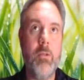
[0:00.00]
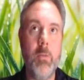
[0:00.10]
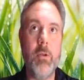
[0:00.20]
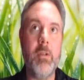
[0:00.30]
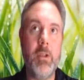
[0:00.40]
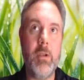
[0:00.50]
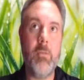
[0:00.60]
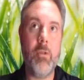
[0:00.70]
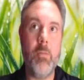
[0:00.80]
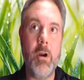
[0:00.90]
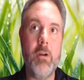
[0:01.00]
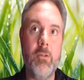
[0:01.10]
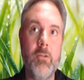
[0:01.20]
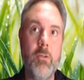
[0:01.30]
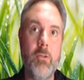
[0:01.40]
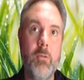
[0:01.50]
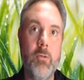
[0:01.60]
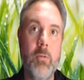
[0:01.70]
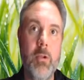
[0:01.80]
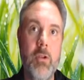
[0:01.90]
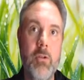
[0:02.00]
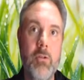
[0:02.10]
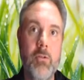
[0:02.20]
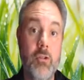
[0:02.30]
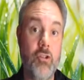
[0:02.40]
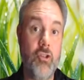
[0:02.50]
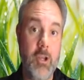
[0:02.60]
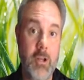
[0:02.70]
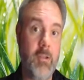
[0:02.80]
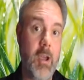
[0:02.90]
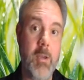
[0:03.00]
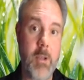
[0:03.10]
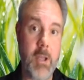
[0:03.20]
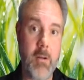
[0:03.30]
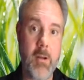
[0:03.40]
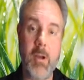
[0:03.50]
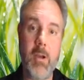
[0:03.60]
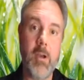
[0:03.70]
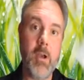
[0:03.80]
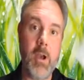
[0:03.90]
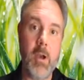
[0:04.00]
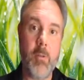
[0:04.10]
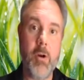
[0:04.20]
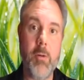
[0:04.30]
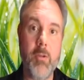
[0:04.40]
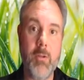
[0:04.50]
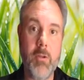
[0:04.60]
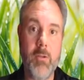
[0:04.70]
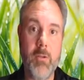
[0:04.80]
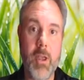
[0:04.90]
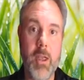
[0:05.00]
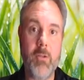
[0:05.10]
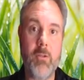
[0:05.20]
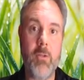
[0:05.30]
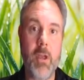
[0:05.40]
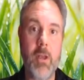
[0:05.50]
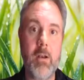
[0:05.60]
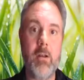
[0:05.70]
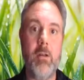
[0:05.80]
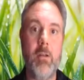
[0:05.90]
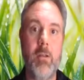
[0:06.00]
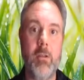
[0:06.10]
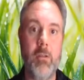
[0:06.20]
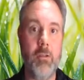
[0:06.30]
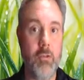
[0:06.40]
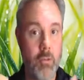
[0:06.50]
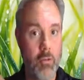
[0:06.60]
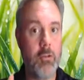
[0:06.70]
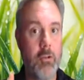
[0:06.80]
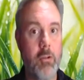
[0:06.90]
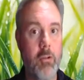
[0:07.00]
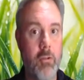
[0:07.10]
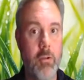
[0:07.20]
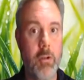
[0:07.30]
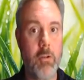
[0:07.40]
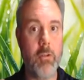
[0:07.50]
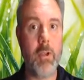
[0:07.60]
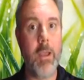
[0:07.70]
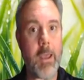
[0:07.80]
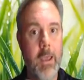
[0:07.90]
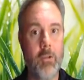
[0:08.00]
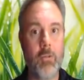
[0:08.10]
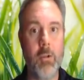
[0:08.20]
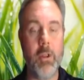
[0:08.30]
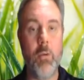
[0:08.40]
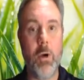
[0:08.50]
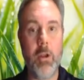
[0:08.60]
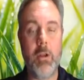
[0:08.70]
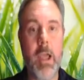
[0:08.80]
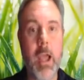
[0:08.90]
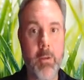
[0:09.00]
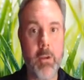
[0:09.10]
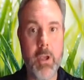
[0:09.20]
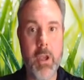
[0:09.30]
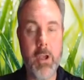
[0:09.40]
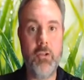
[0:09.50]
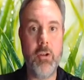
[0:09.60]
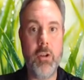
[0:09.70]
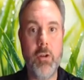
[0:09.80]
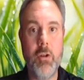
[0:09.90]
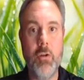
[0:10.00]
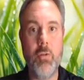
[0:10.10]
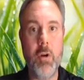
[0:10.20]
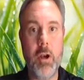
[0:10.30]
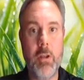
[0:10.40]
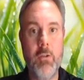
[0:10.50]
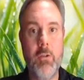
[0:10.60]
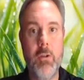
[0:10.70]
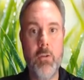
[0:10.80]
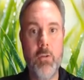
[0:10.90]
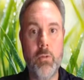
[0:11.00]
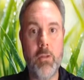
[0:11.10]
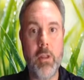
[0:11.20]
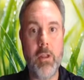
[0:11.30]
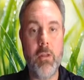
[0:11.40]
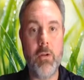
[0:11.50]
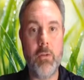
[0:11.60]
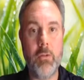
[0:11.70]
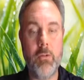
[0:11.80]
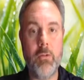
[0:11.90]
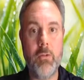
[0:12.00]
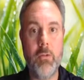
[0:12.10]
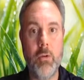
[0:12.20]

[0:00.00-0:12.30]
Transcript: typically the marker systems would be used for genotyping purposes. And so then the tools are the tools. It's really what application you're wanting to use within those